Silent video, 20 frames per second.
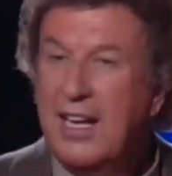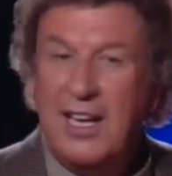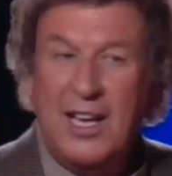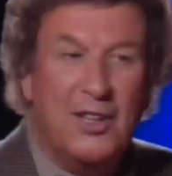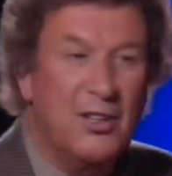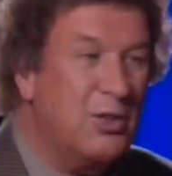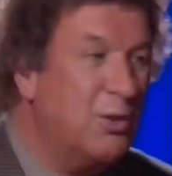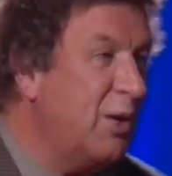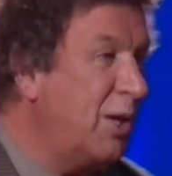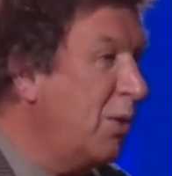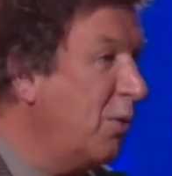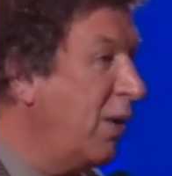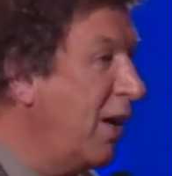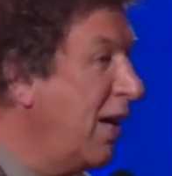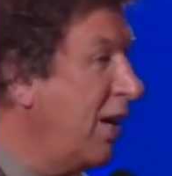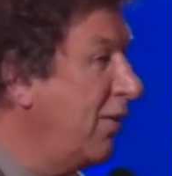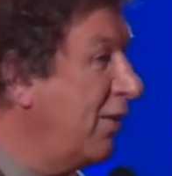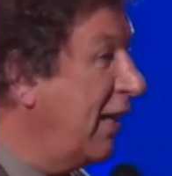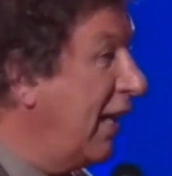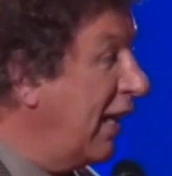Got a sweet
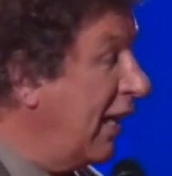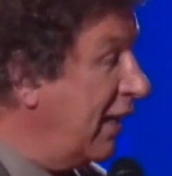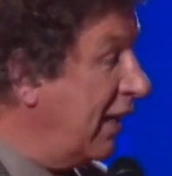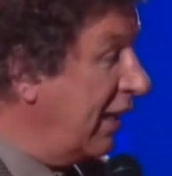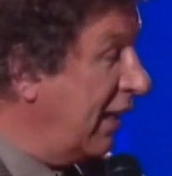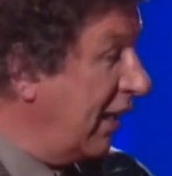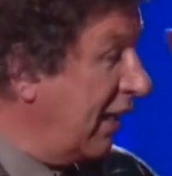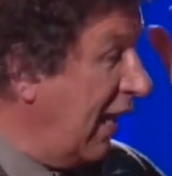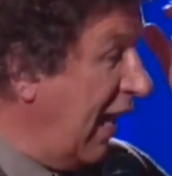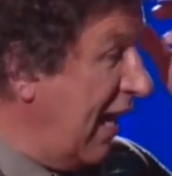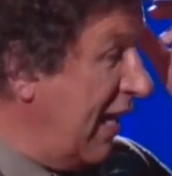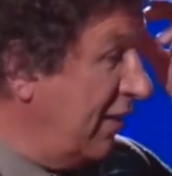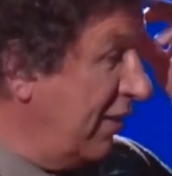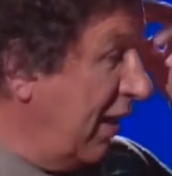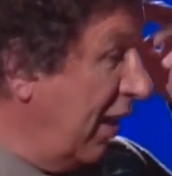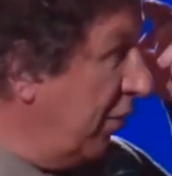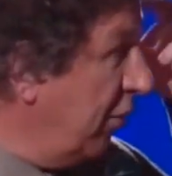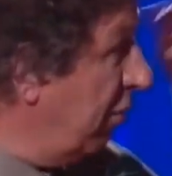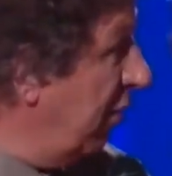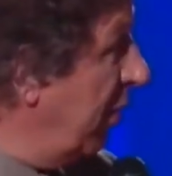wife. And the guy has
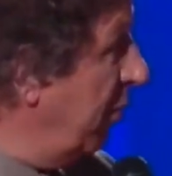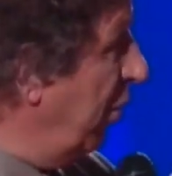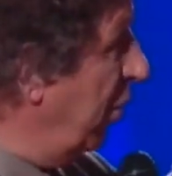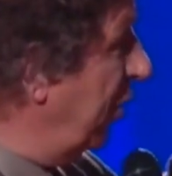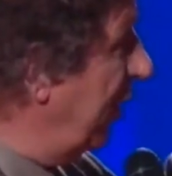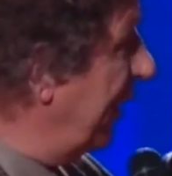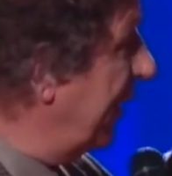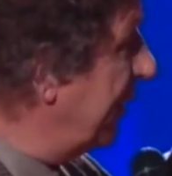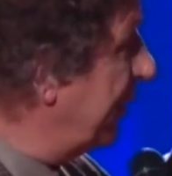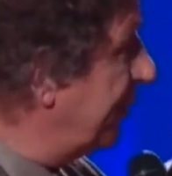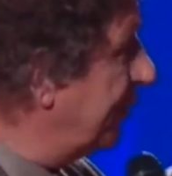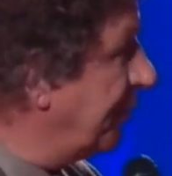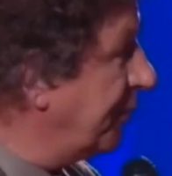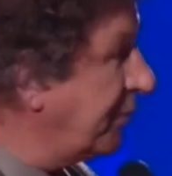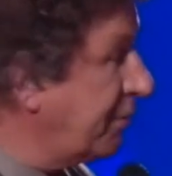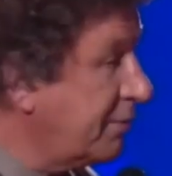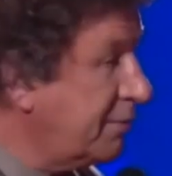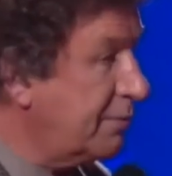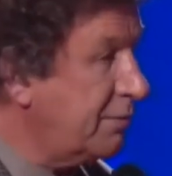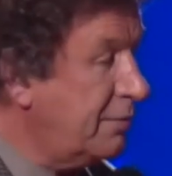got three boys.
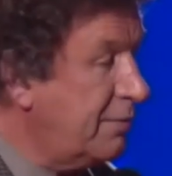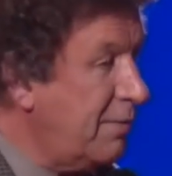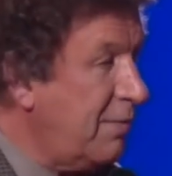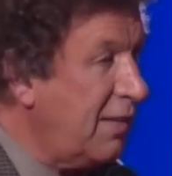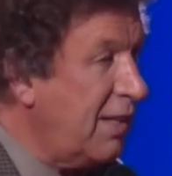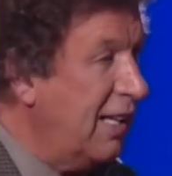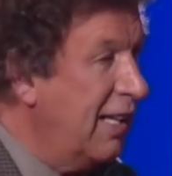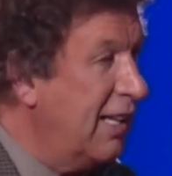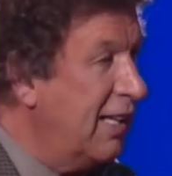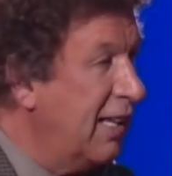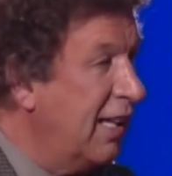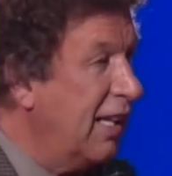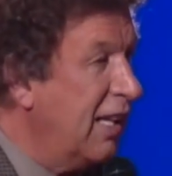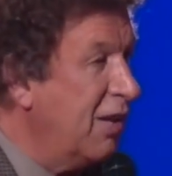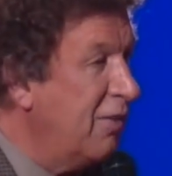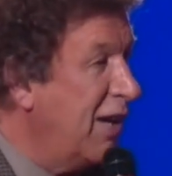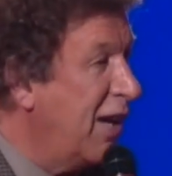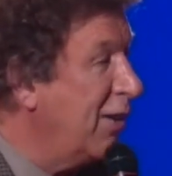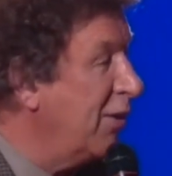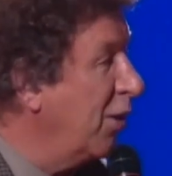And they
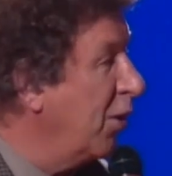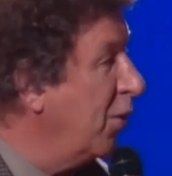live out in